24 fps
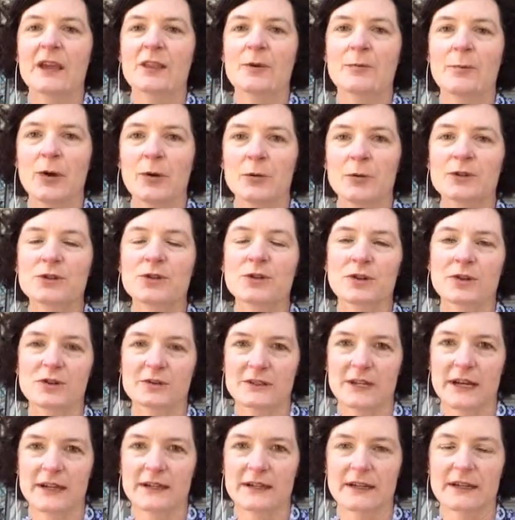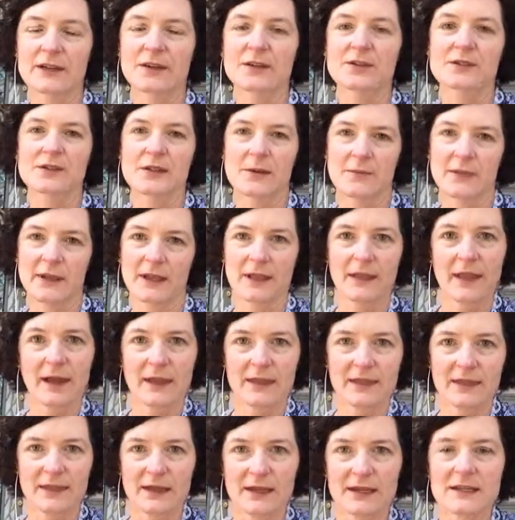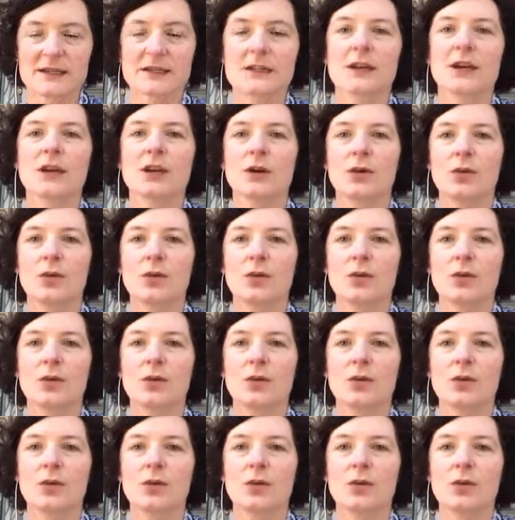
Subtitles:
The Pomodoro technique goes something like this.